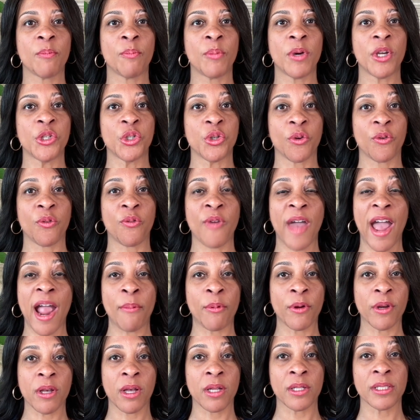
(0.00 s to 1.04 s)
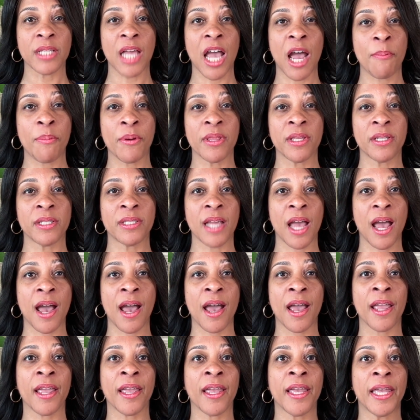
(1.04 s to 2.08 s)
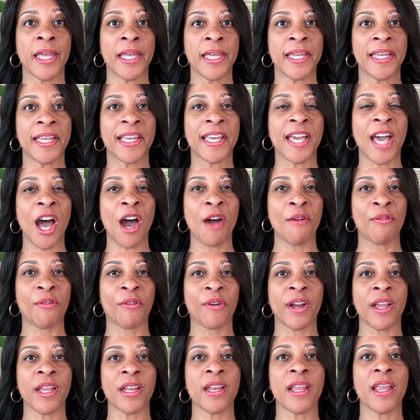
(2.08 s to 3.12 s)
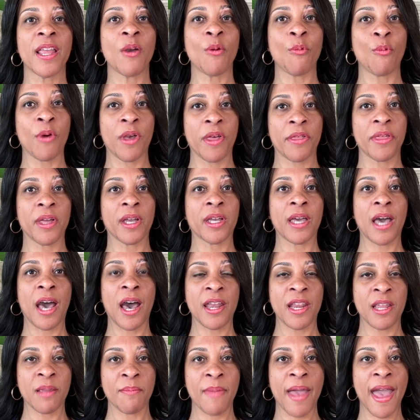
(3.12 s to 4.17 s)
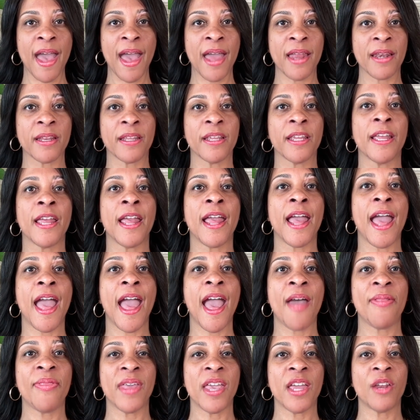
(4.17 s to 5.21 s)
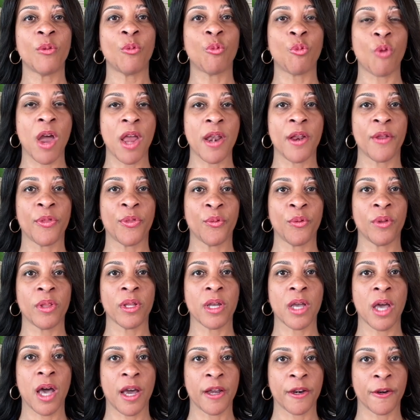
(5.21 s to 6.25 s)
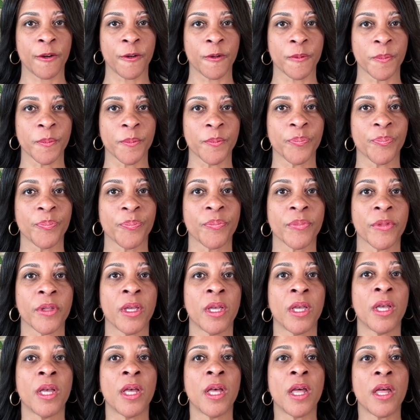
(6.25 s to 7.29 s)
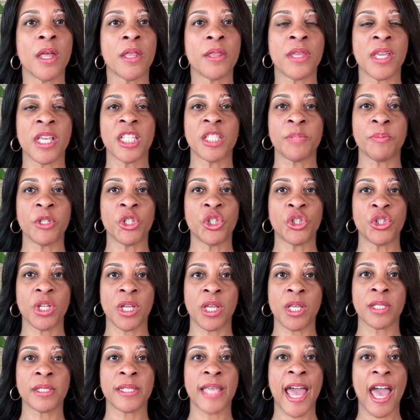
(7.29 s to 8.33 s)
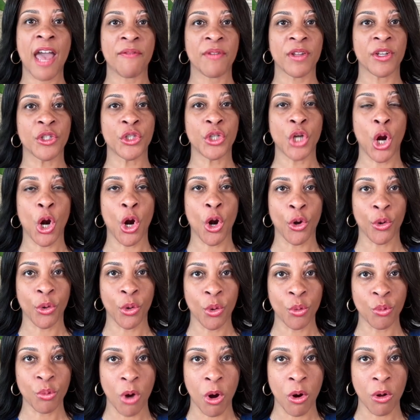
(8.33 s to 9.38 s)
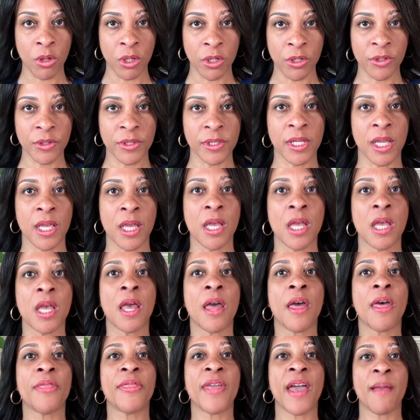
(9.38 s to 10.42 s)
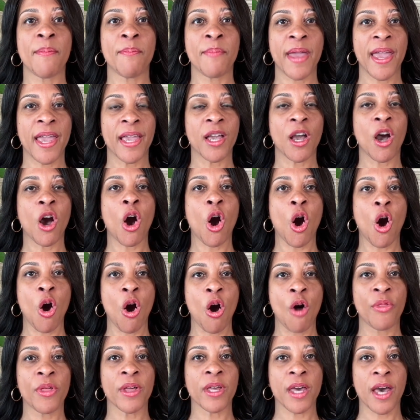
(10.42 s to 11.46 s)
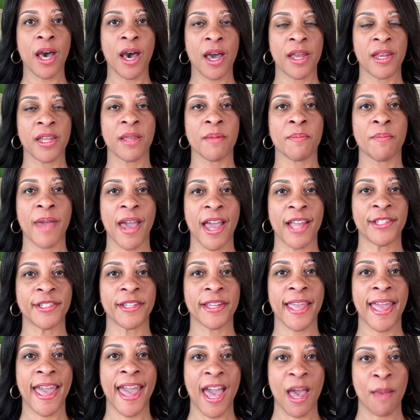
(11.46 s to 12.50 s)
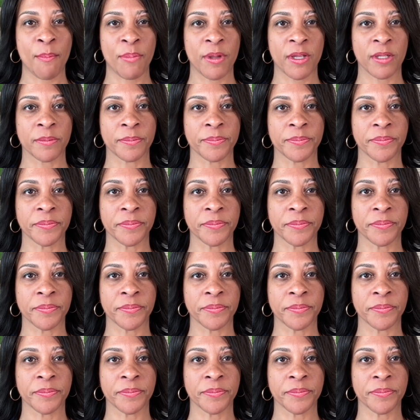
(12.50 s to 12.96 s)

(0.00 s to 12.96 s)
put your fabric on top of the die, cover it with a cutting mat, and then run it through the cutter. These machines have internal rollers that make all the cutting magic happen.